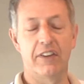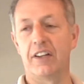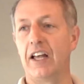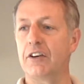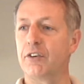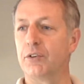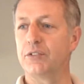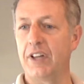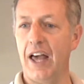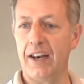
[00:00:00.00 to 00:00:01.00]

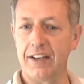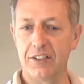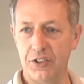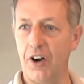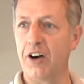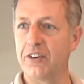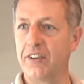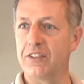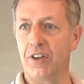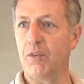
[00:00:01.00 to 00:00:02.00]
electrostatic charge
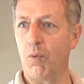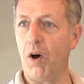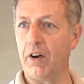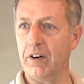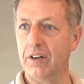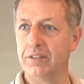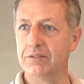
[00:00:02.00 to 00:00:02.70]
that's on water.